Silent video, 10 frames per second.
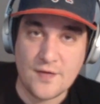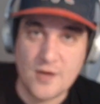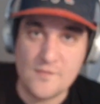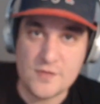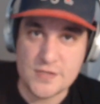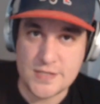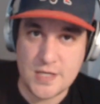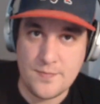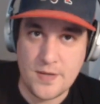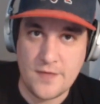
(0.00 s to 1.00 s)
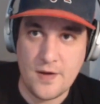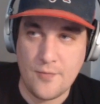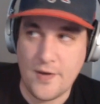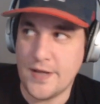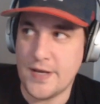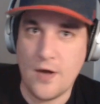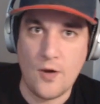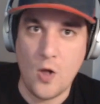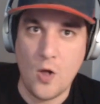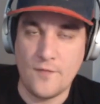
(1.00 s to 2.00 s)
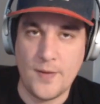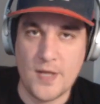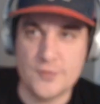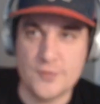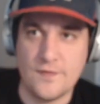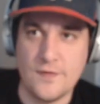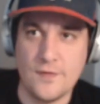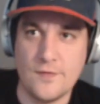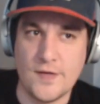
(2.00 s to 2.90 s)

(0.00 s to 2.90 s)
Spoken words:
The coverage is going to be there breaking down all of the Patriots news.